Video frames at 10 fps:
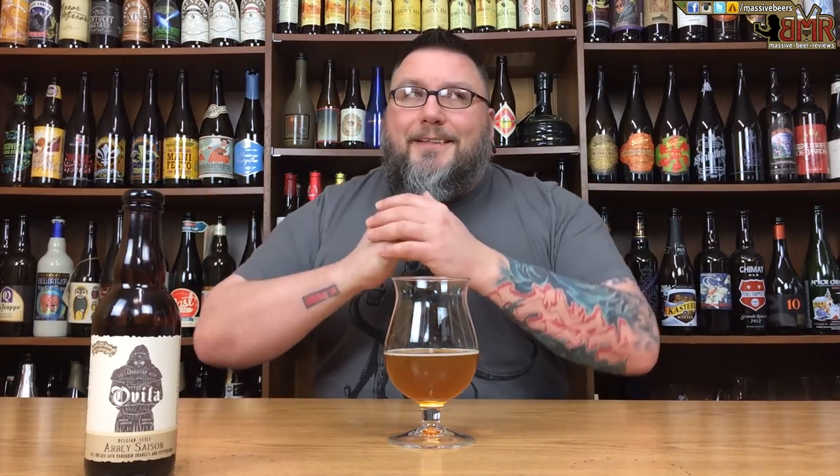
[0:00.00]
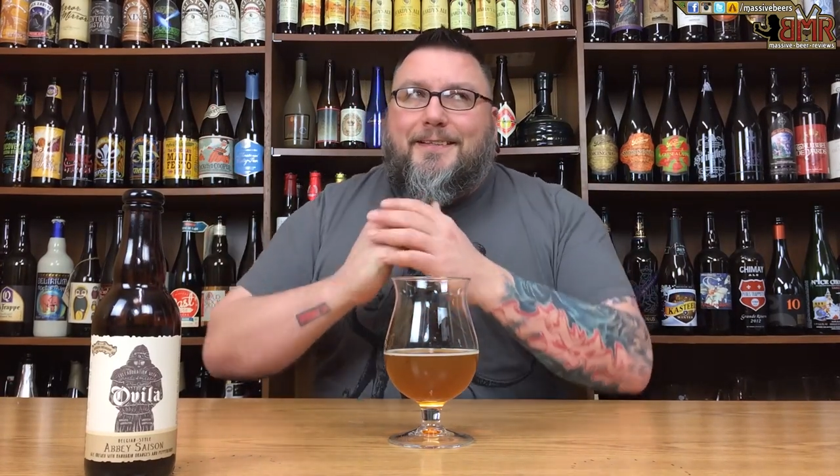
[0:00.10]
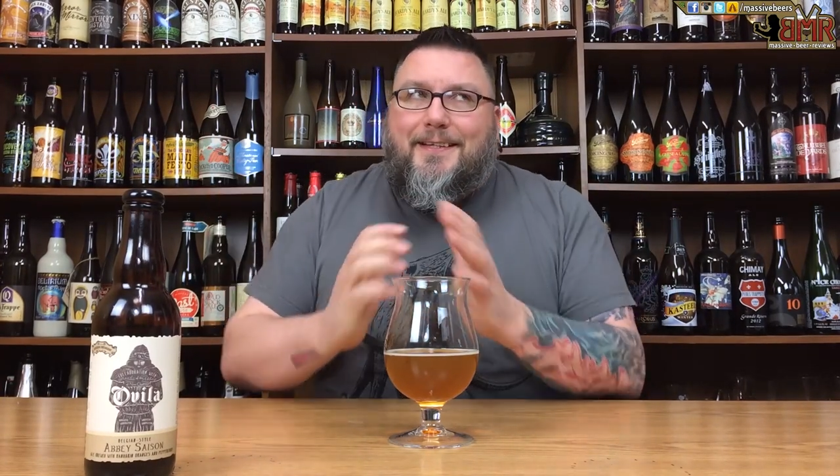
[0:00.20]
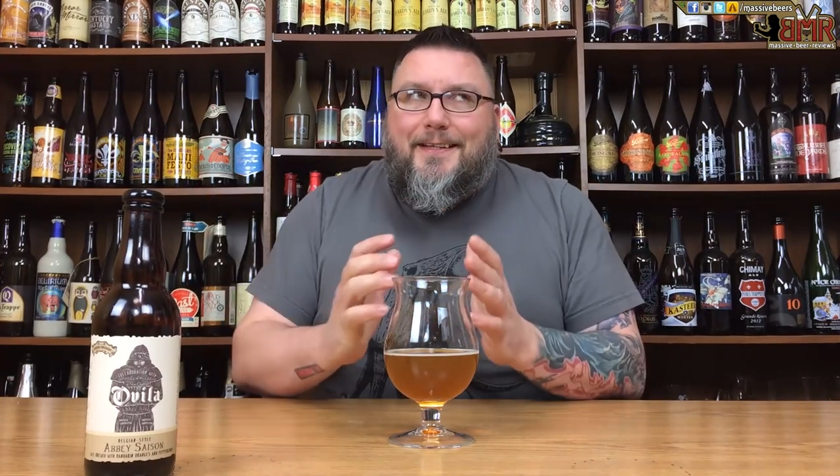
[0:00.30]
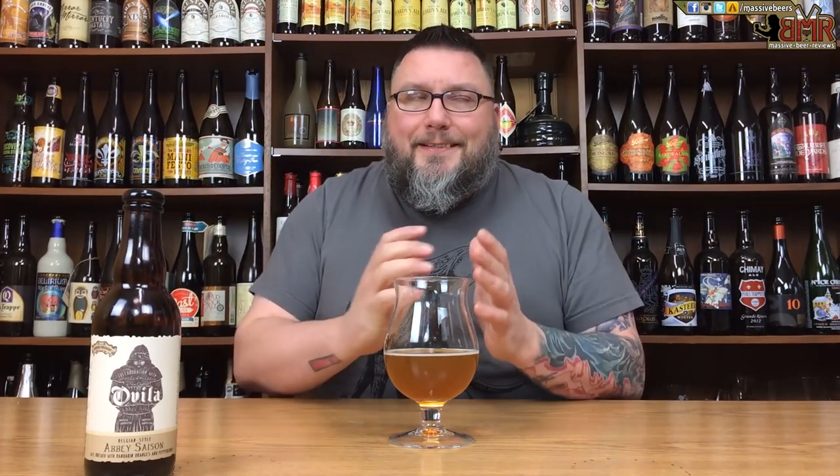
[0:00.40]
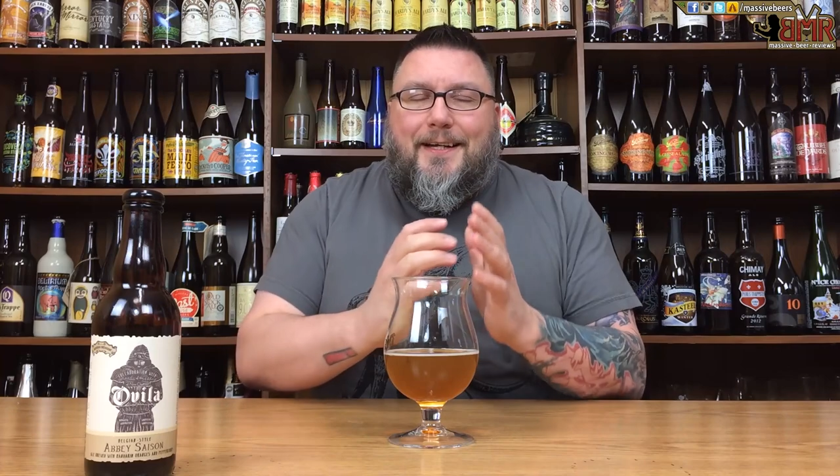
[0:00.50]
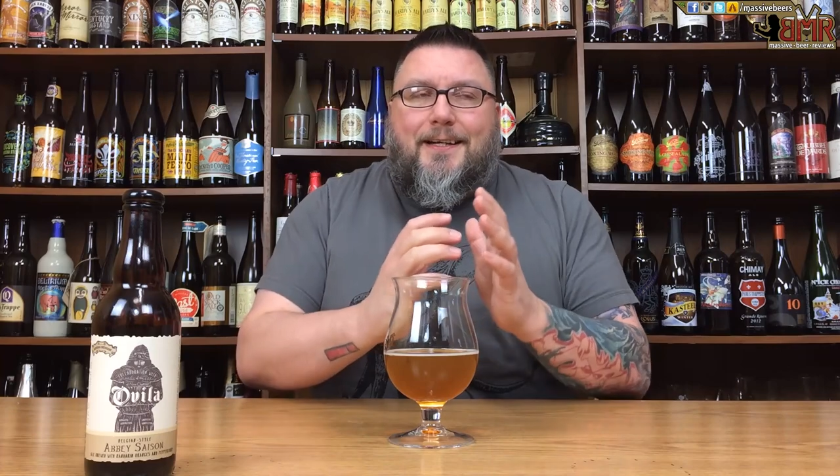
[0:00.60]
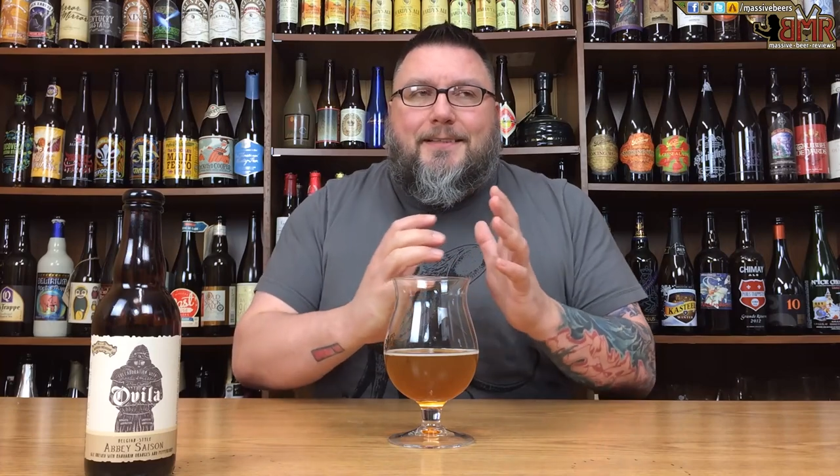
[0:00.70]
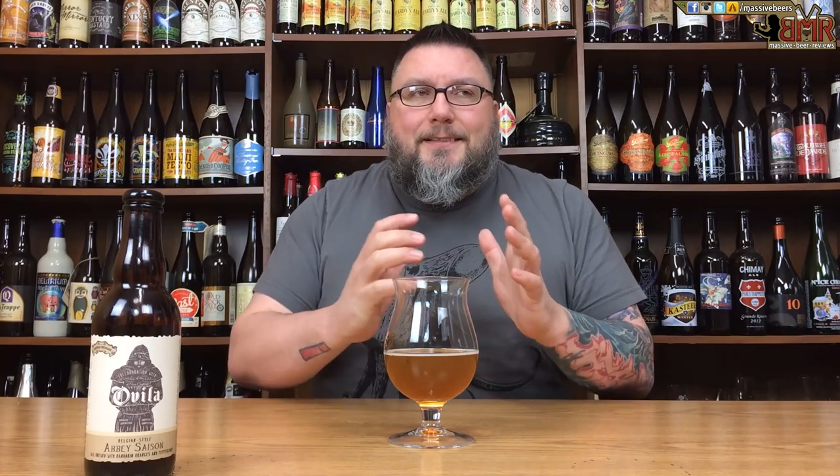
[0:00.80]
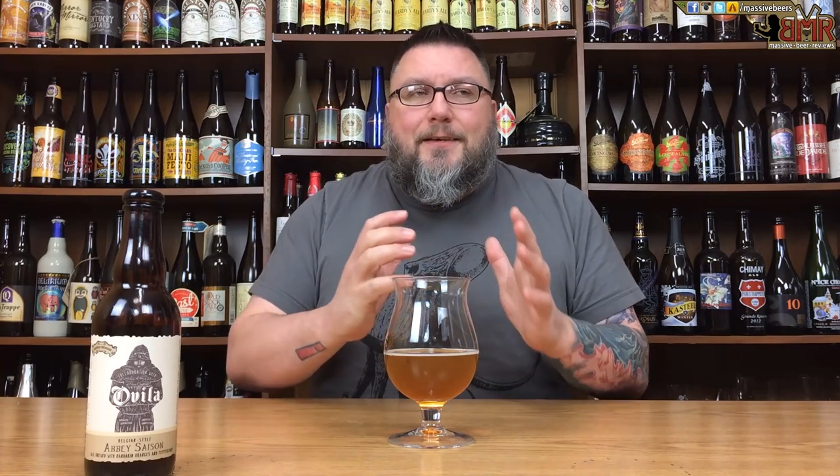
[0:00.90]

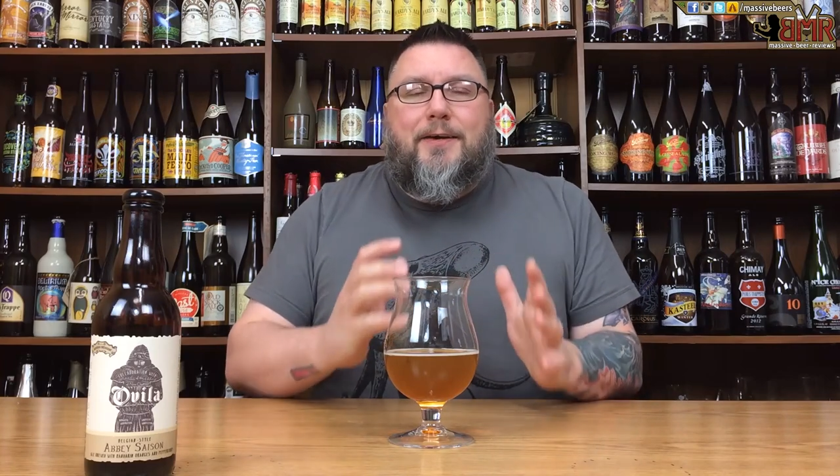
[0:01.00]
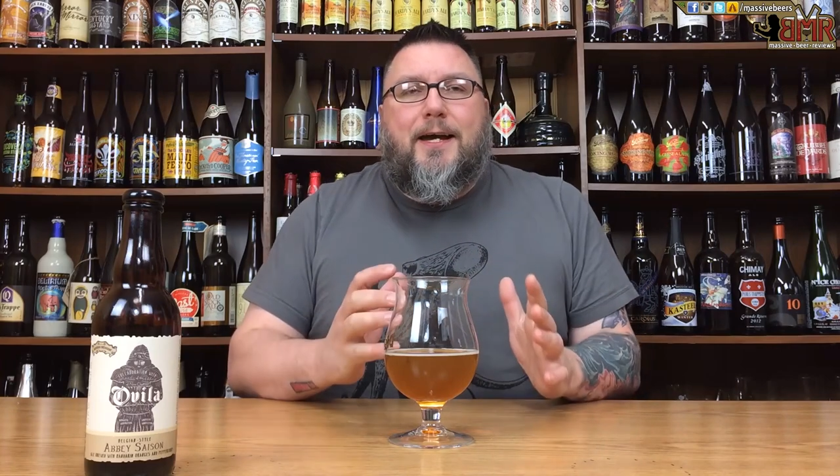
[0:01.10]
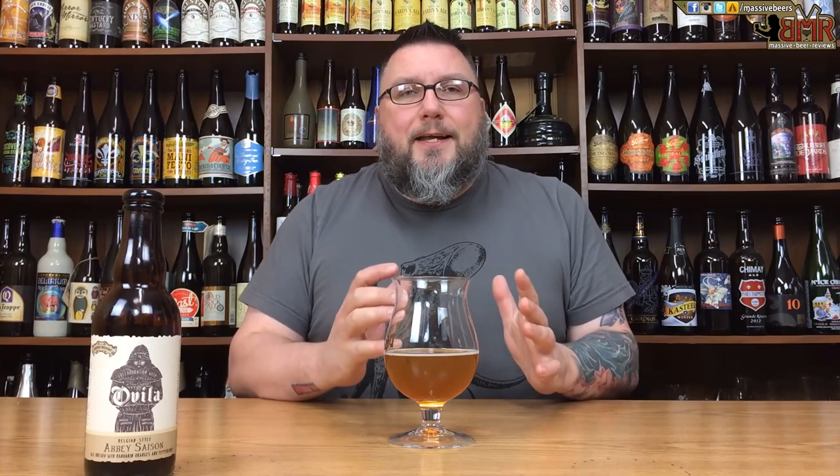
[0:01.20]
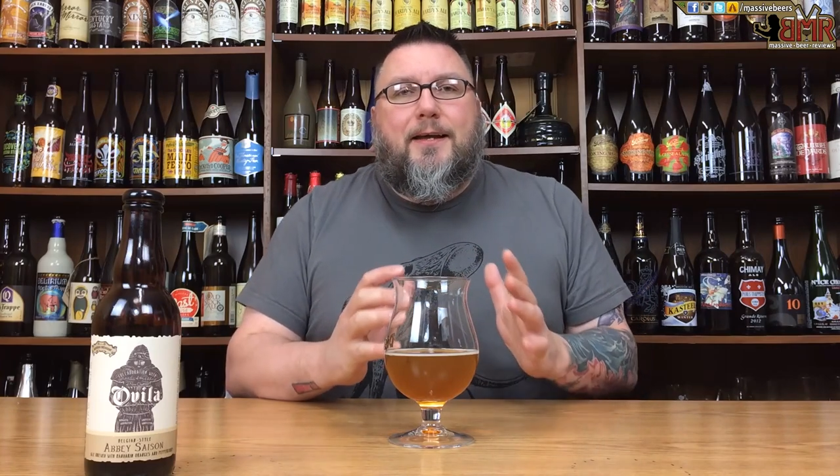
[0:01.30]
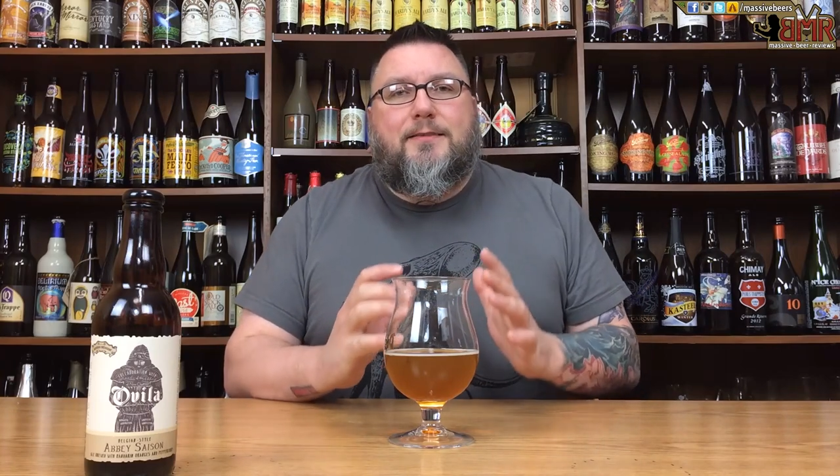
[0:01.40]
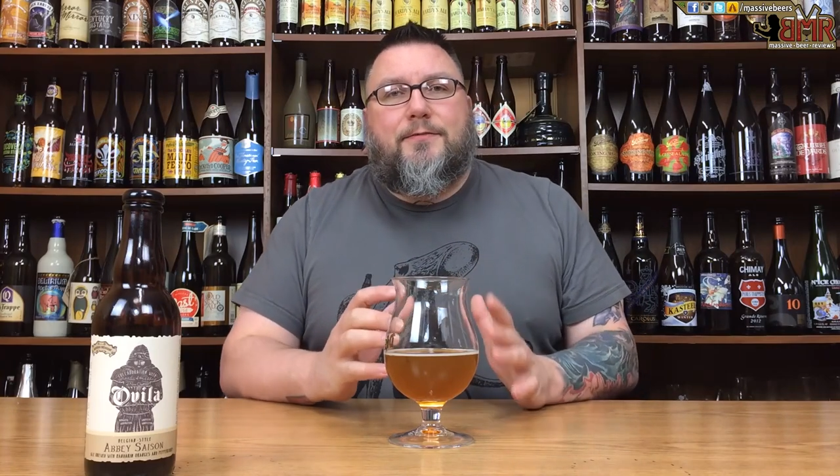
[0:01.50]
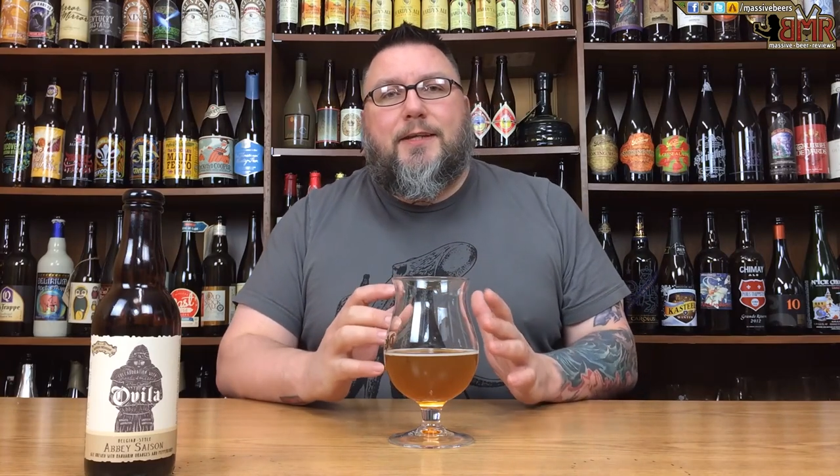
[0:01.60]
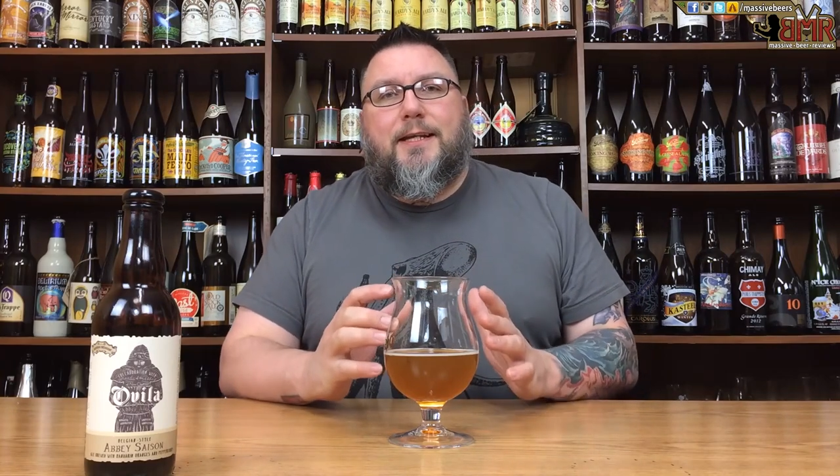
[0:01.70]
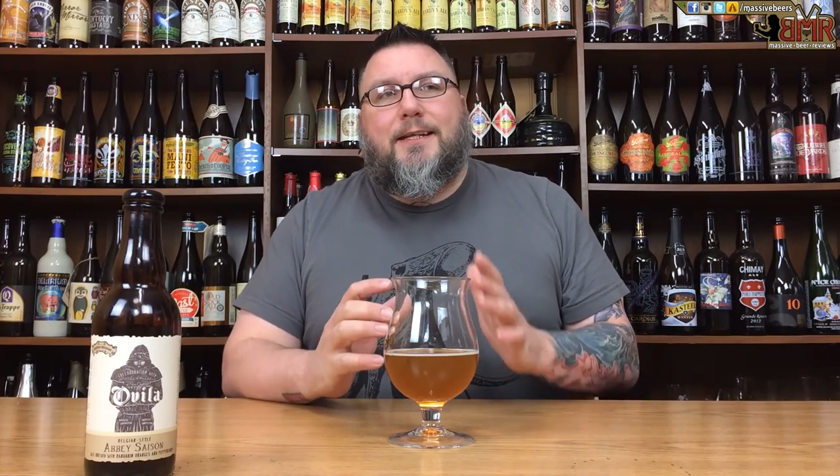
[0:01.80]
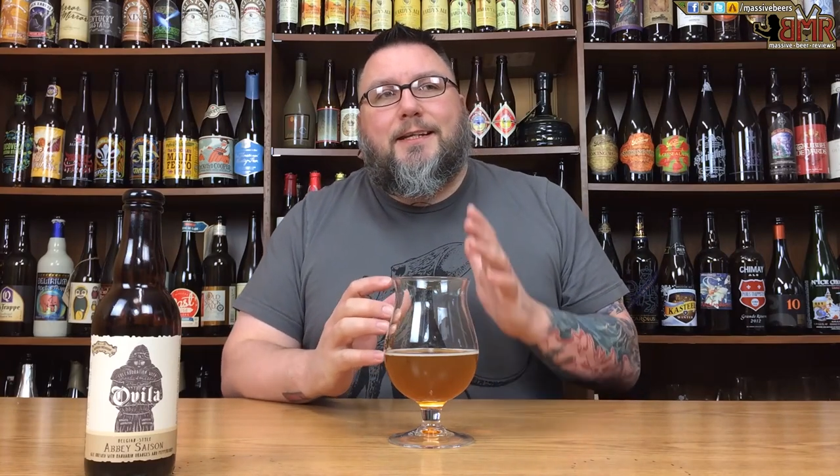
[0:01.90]
saisons I've had as of
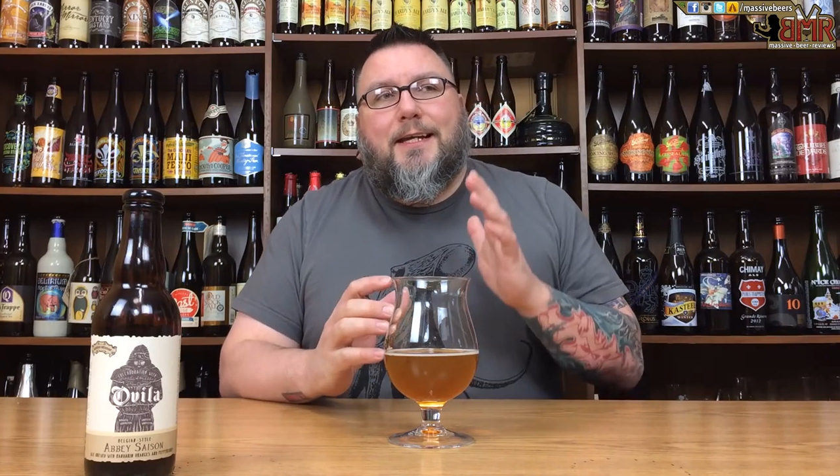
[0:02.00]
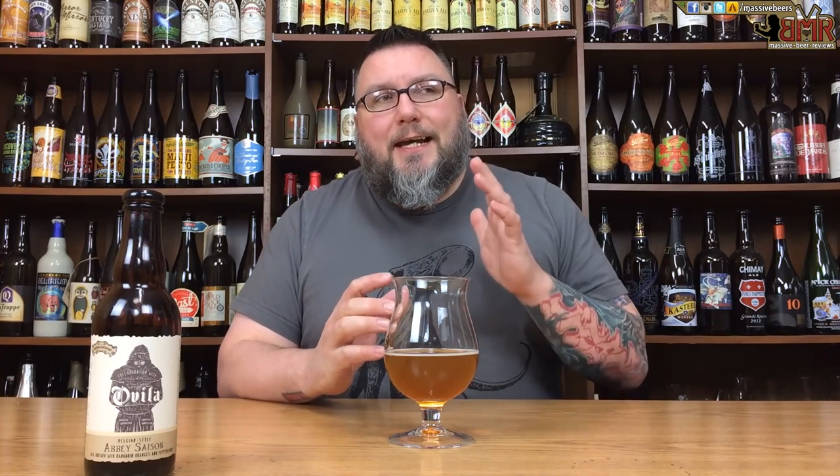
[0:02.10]
late?